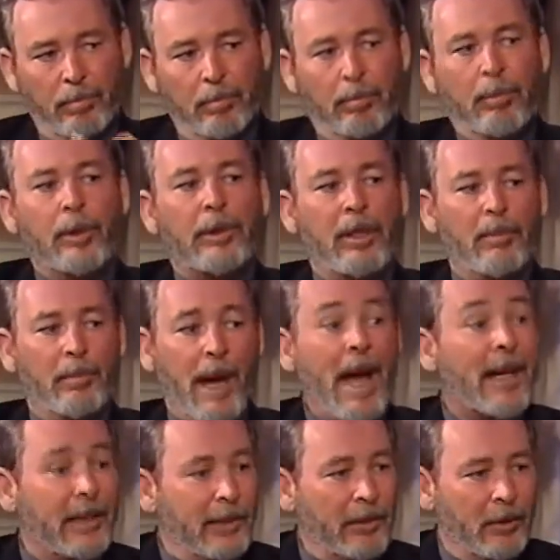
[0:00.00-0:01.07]
put them
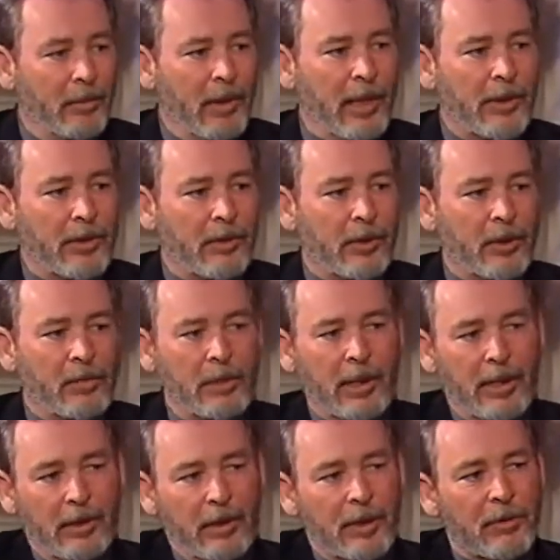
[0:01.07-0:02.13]
back into the mind, so to
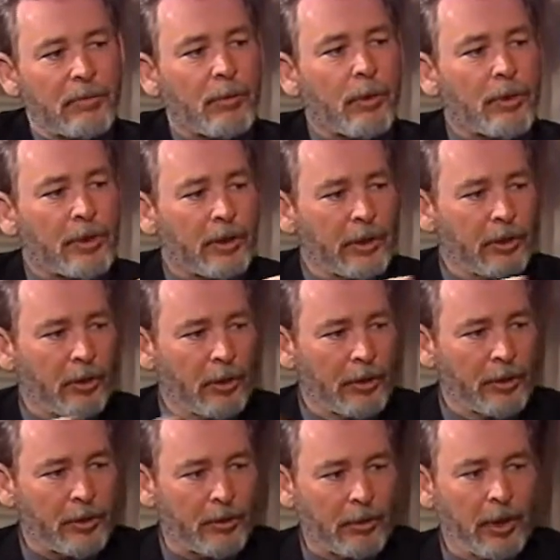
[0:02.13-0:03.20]
speak, in this virtually
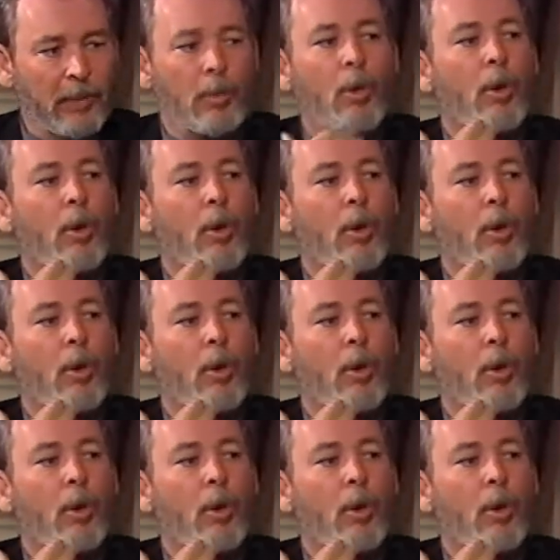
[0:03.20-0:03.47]
heard stream,